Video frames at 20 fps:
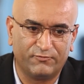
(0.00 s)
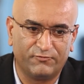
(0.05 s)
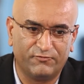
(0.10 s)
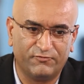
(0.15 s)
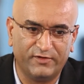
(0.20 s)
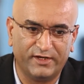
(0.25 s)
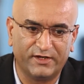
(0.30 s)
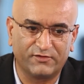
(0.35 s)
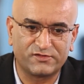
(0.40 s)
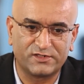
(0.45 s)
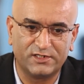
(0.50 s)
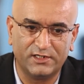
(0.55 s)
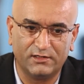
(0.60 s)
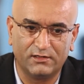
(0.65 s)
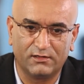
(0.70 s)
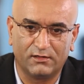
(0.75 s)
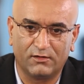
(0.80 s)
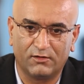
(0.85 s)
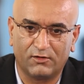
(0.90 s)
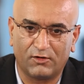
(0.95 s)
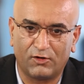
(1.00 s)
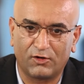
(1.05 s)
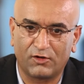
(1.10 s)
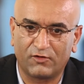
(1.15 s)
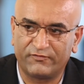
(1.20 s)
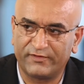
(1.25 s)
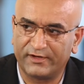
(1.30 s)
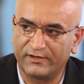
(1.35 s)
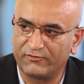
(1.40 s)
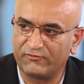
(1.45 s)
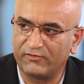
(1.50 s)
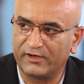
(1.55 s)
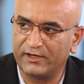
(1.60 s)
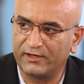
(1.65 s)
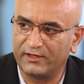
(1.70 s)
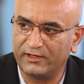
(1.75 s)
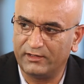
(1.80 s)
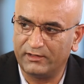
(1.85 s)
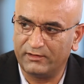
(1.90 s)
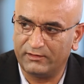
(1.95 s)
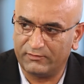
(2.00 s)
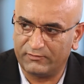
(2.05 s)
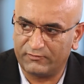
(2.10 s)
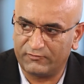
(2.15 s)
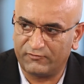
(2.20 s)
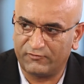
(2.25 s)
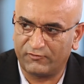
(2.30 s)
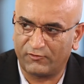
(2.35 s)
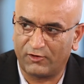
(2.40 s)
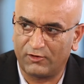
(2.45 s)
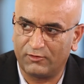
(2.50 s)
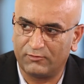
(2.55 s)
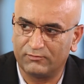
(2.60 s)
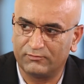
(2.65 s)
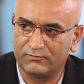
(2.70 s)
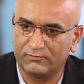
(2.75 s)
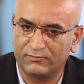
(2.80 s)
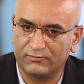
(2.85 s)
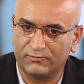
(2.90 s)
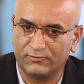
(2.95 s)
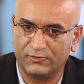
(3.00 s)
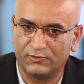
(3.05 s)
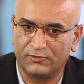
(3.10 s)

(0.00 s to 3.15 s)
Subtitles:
we have seen a lot of inquiry from